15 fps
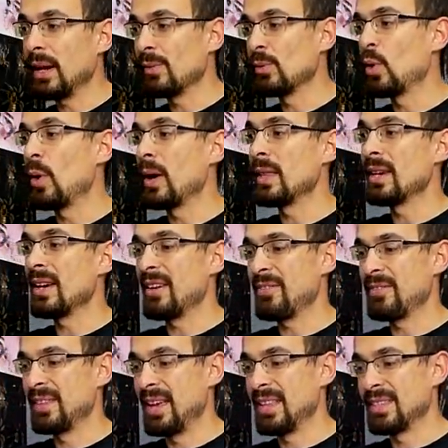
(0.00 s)
have no idea
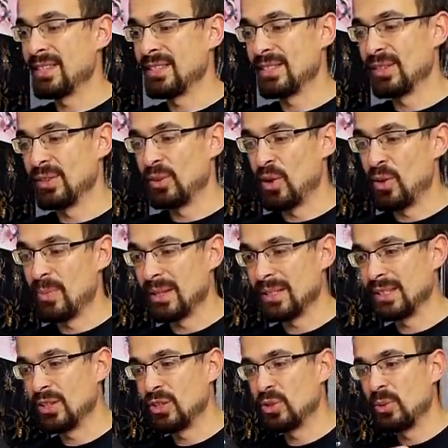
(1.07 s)
if that is the normal
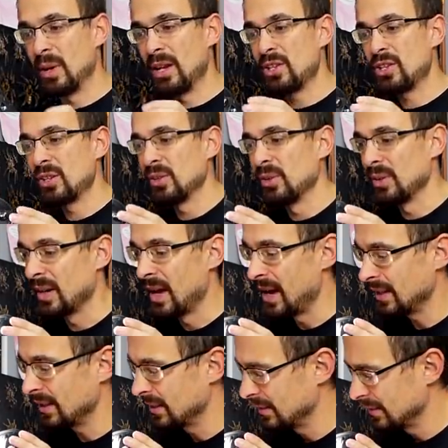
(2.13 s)
situation or
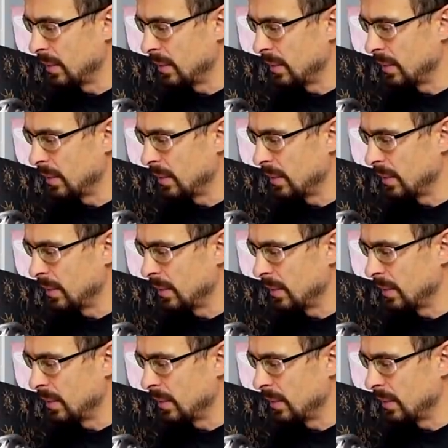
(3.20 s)
not,